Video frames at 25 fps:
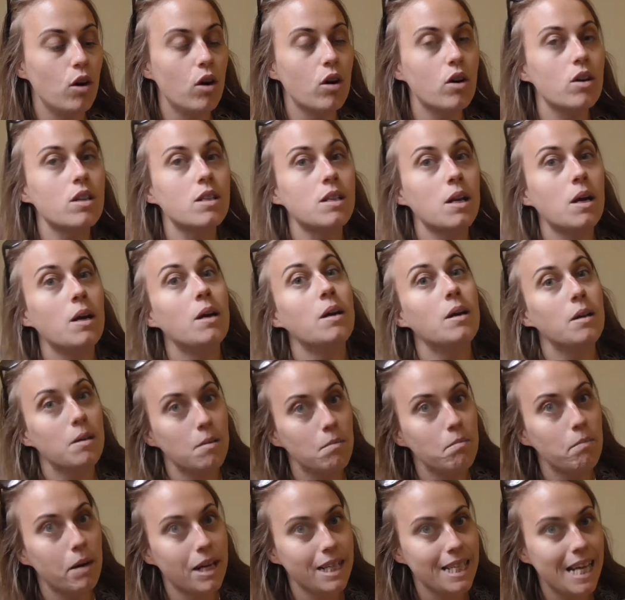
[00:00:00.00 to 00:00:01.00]
Rocks,
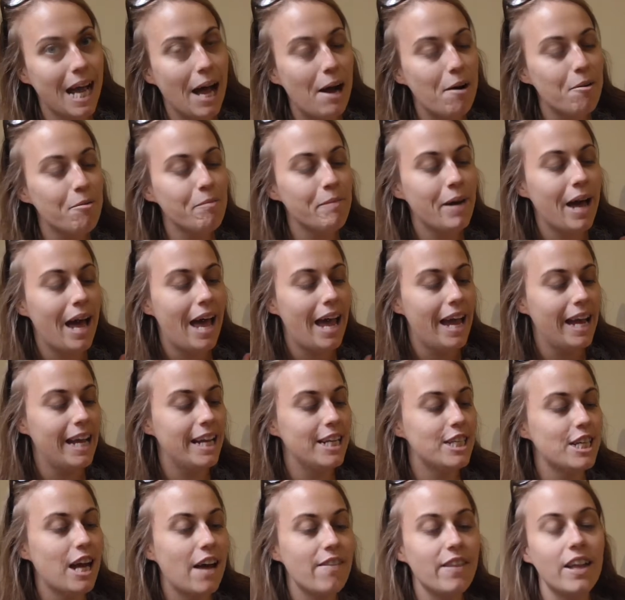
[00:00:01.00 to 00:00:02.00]
my town
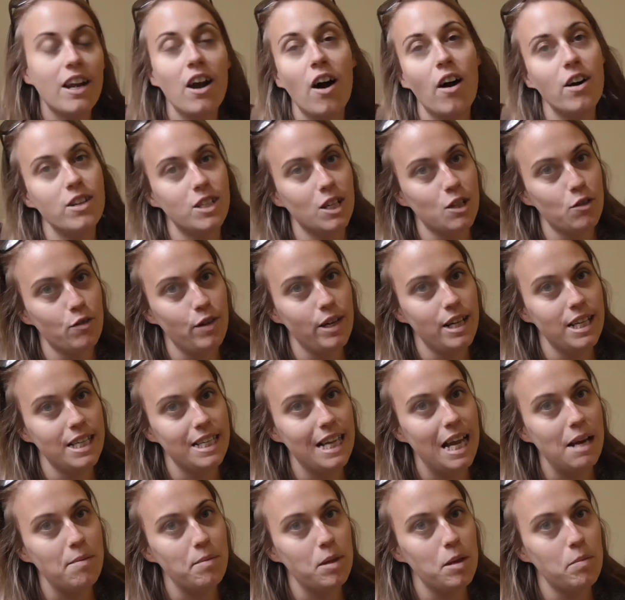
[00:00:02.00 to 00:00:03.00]
page, and then Isaac's written his
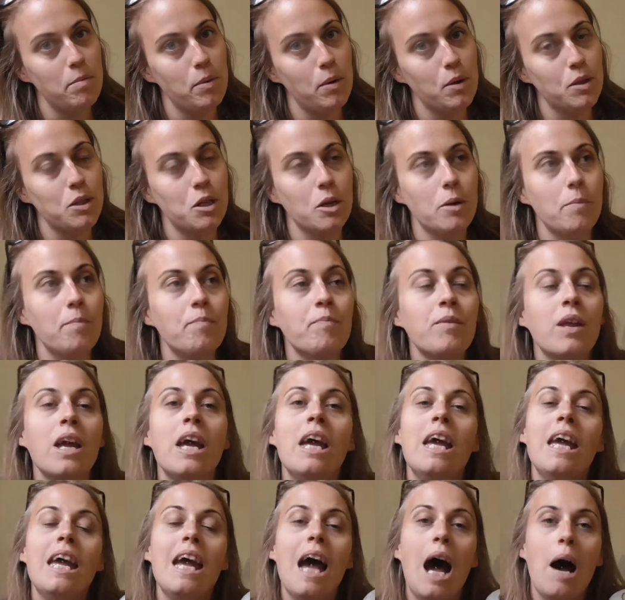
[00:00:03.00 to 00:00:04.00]
name at the bottom.
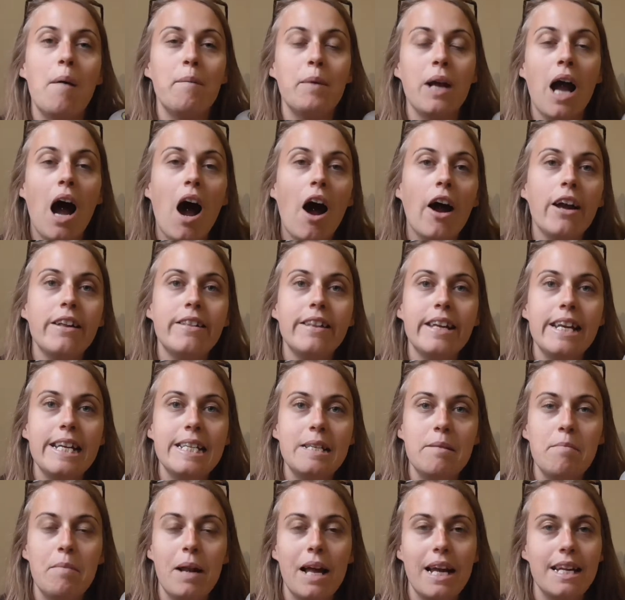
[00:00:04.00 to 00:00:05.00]
And we hide
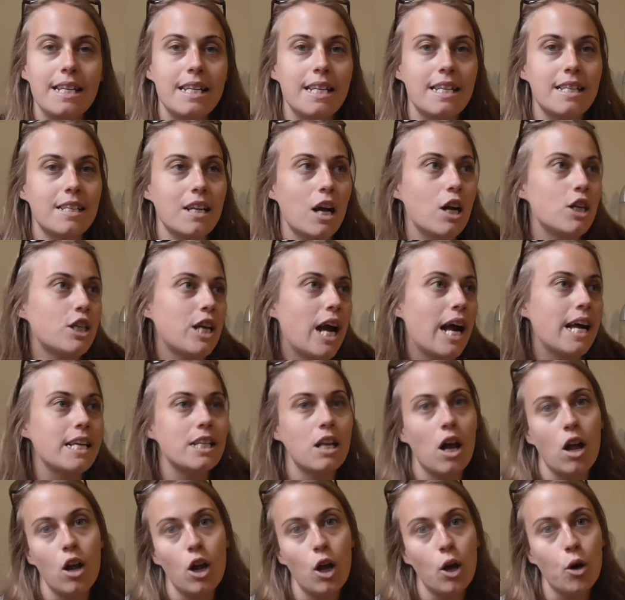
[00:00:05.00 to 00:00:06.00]
these in places such as
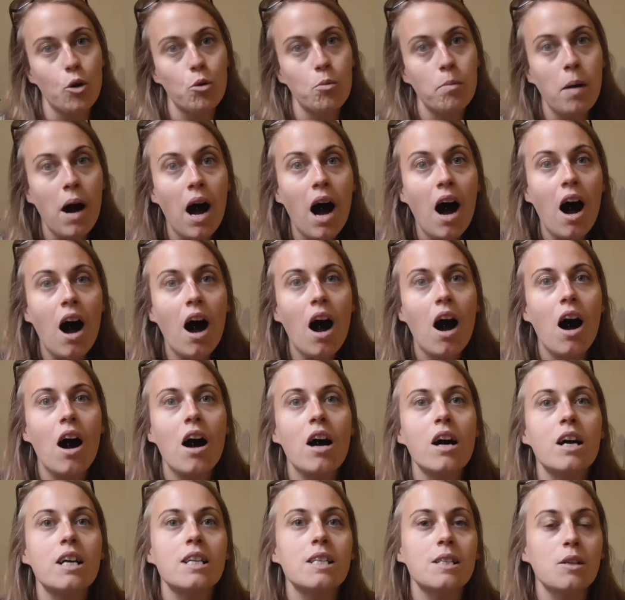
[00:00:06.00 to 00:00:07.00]
our local
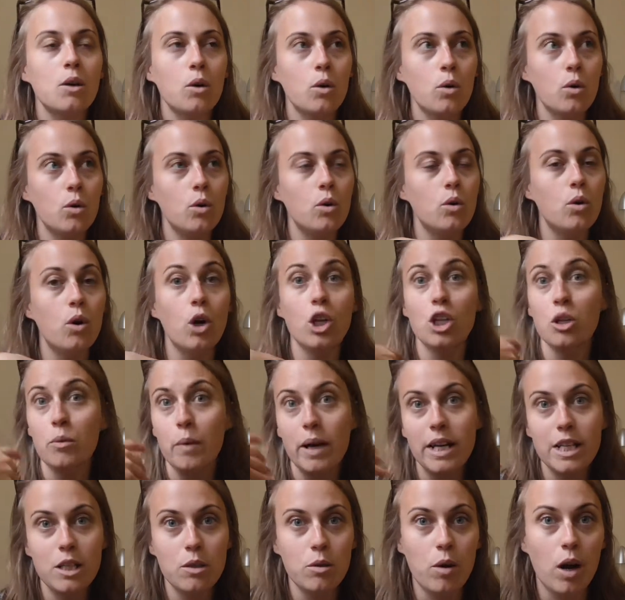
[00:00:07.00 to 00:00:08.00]
parks or on the
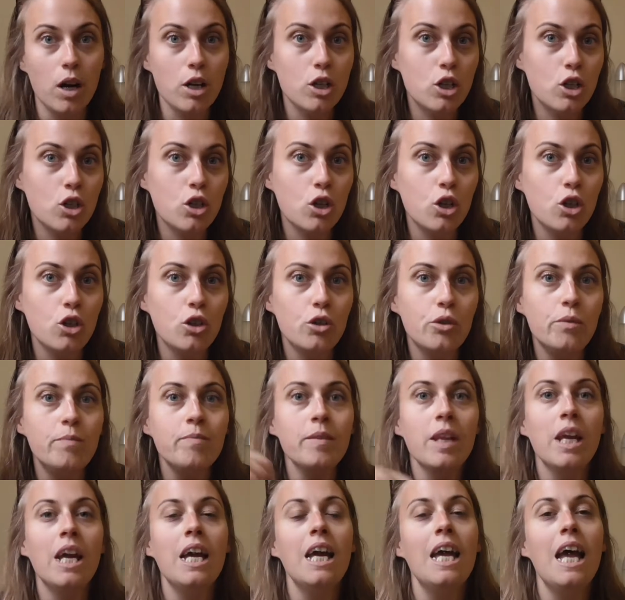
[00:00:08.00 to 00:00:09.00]
way to our school,
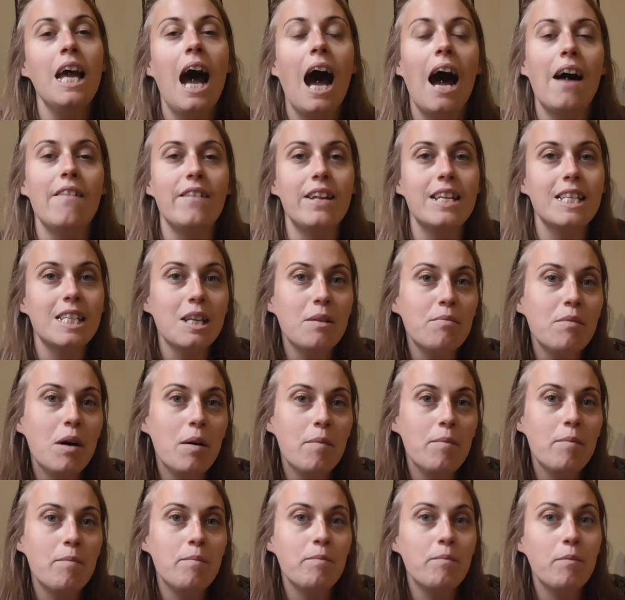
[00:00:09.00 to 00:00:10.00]
and then
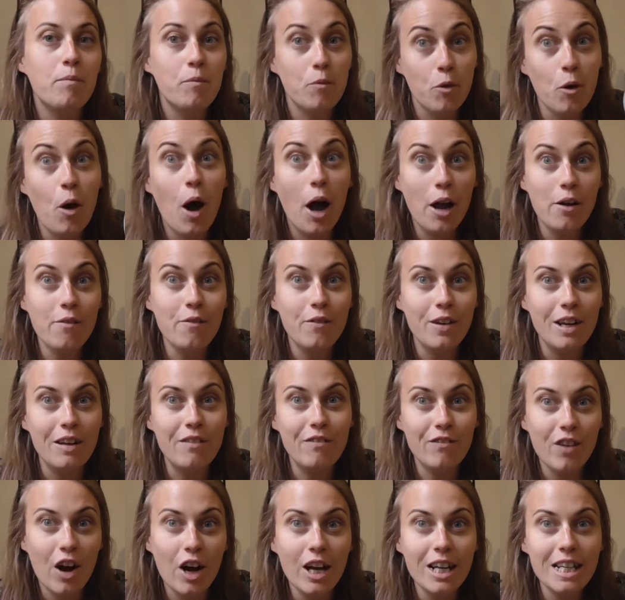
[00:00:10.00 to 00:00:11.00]
someone will hopefully
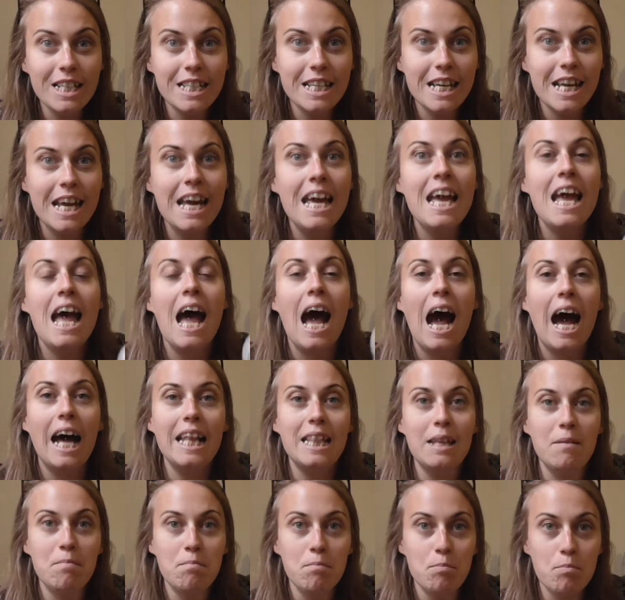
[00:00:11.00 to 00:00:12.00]
find it
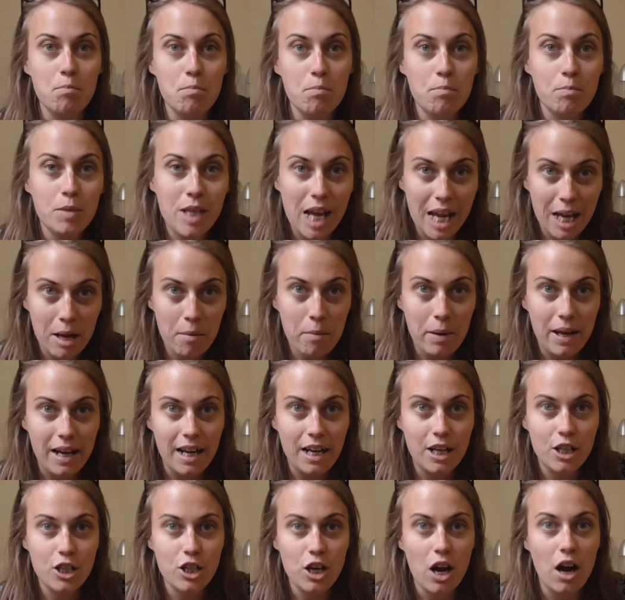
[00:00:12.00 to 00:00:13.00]
and then take a
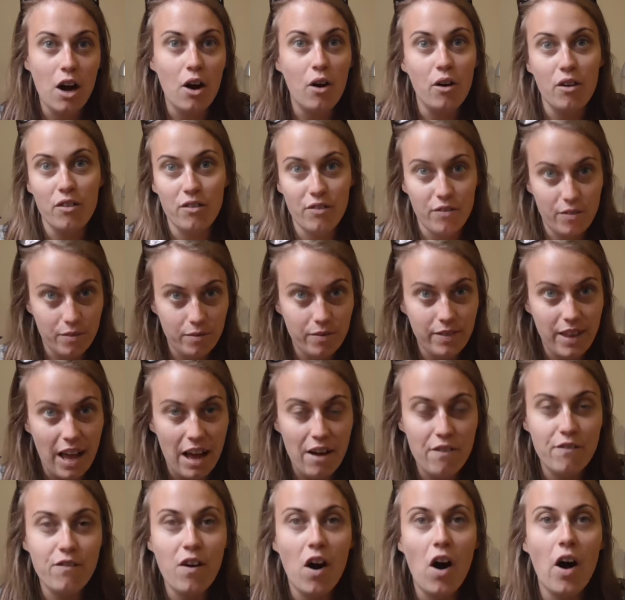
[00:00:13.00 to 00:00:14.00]
picture of their
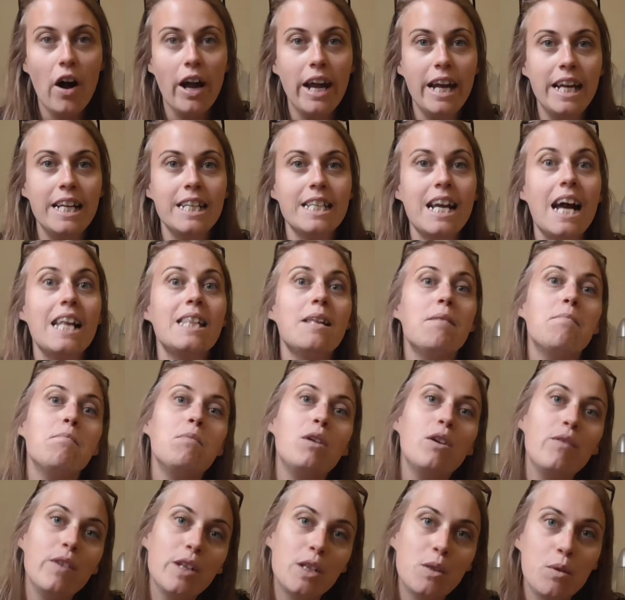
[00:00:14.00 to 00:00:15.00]
find and then
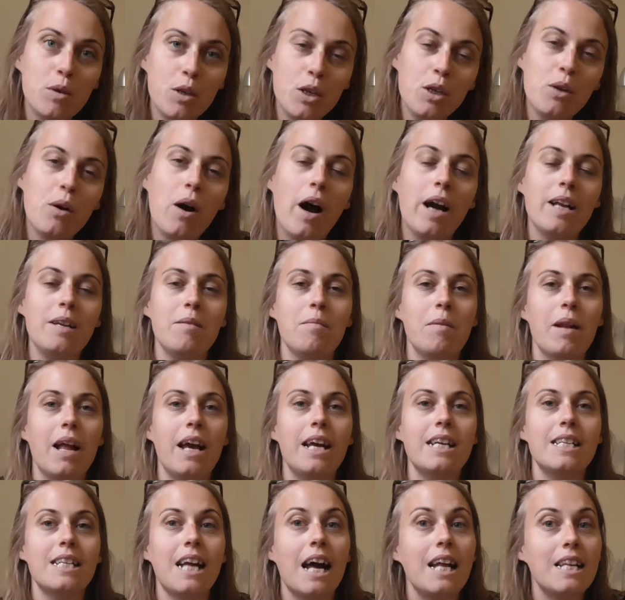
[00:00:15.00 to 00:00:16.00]
move it to a new hiding
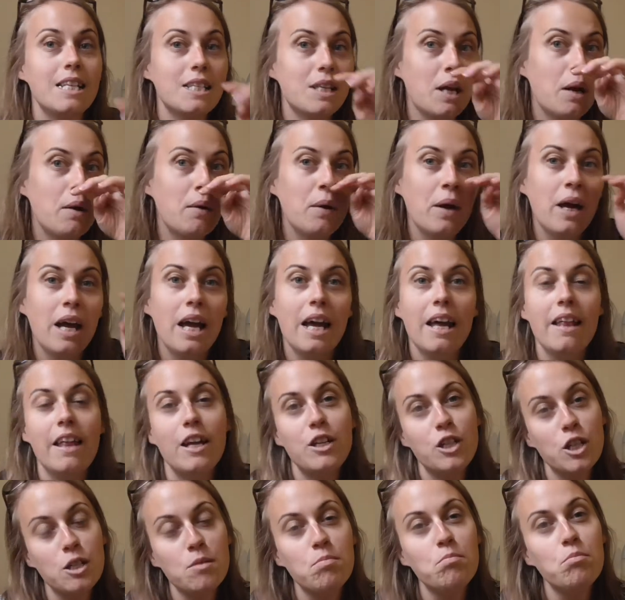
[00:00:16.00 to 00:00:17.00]
place, and so they
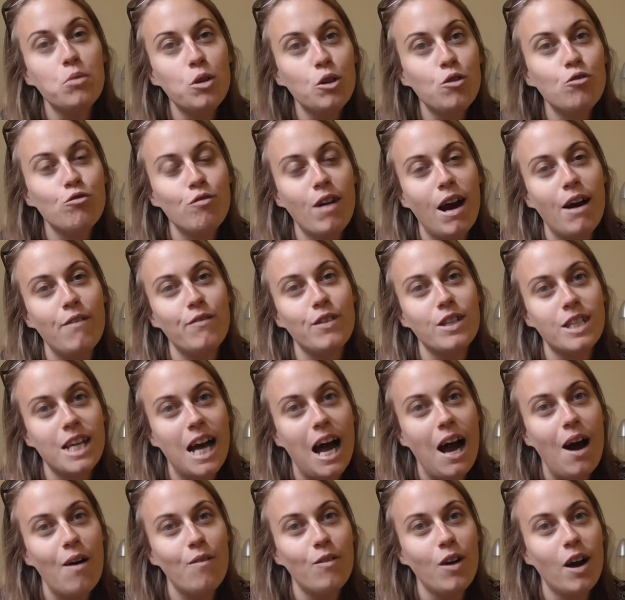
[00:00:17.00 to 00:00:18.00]
just move around the
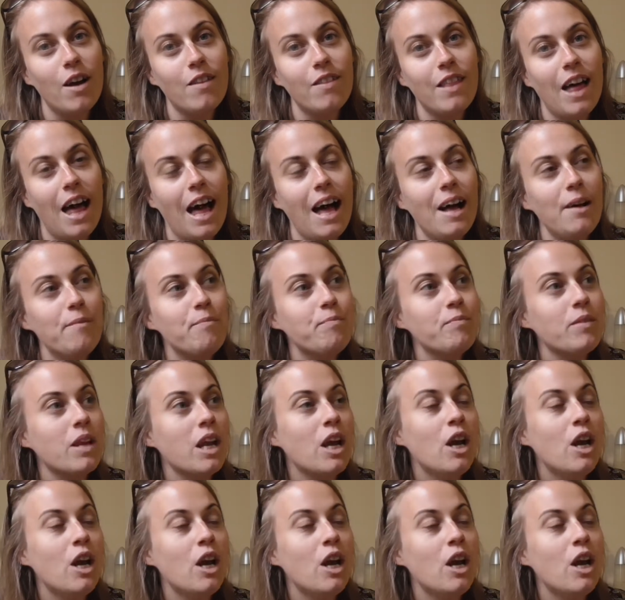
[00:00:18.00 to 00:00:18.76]
town like that.